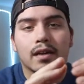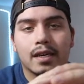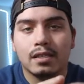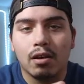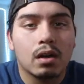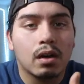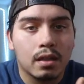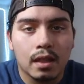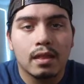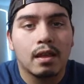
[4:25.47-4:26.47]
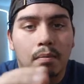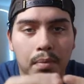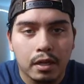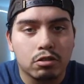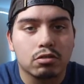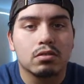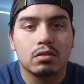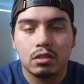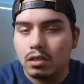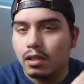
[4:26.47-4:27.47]
a nice authentic picture,
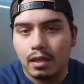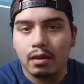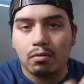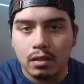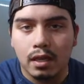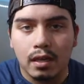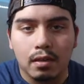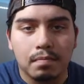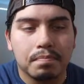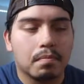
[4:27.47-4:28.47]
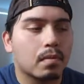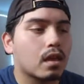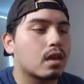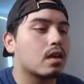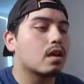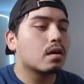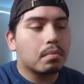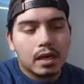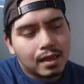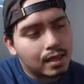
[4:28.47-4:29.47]
just like it was taken.
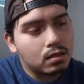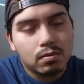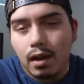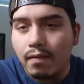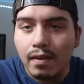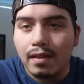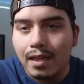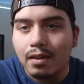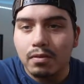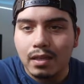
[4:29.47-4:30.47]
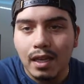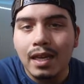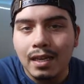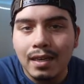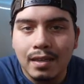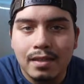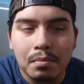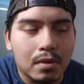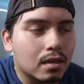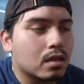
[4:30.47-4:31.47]
But this one I felt like it needed
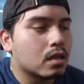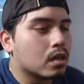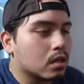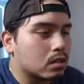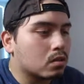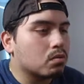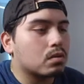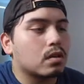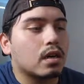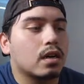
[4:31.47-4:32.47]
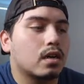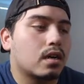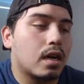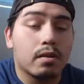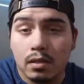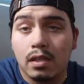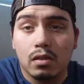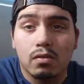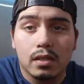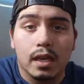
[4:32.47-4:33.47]
something. So I was gonna
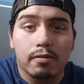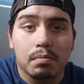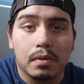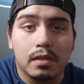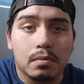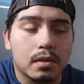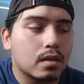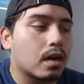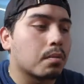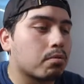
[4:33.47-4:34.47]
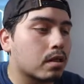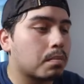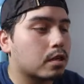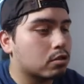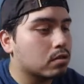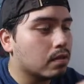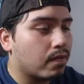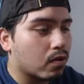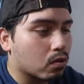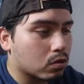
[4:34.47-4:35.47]
do a sky replacement. I brought the picture into
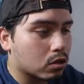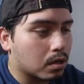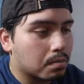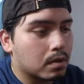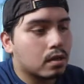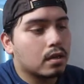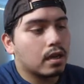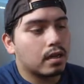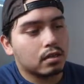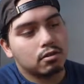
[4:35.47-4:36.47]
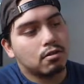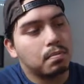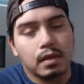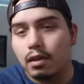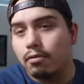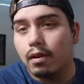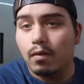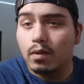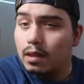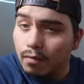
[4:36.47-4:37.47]
Photoshop, and I started playing
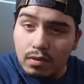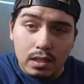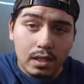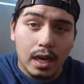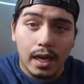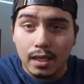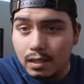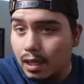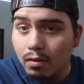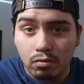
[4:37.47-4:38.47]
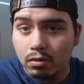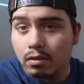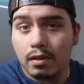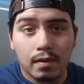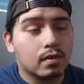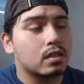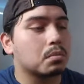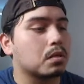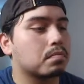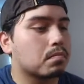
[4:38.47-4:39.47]
around with different skies that were given to me.